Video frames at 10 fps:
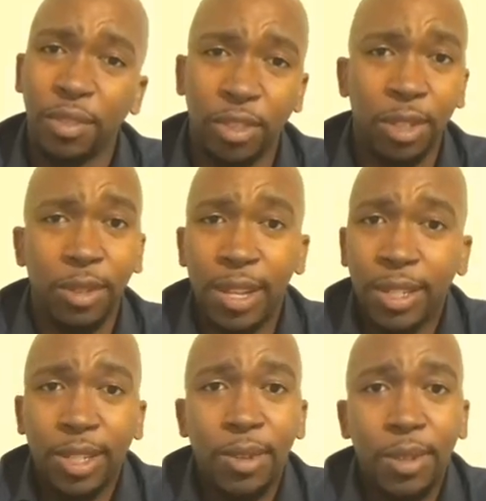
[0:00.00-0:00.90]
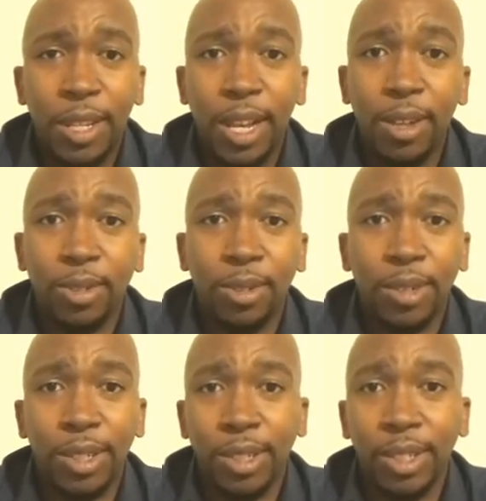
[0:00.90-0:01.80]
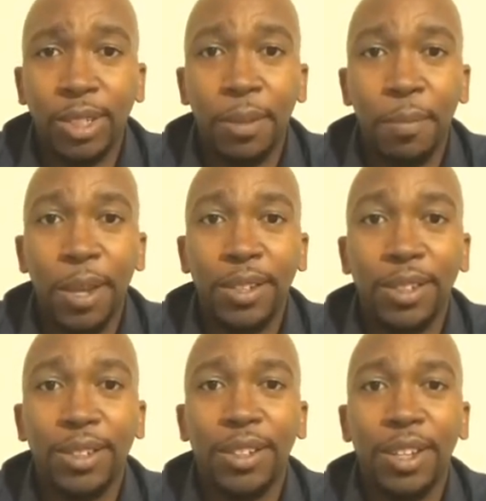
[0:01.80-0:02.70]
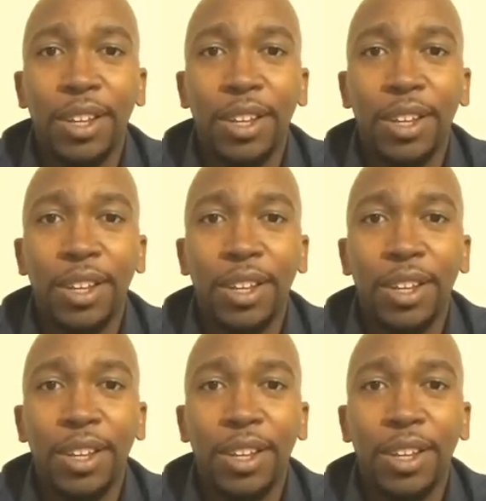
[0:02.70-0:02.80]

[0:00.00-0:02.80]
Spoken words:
generally I see on the couch on a consistent basis.